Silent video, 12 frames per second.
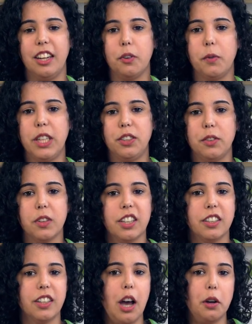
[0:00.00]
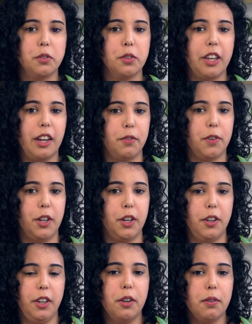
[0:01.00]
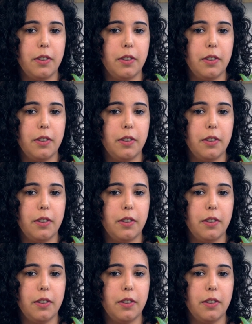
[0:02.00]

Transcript: in which you learn how to care for your new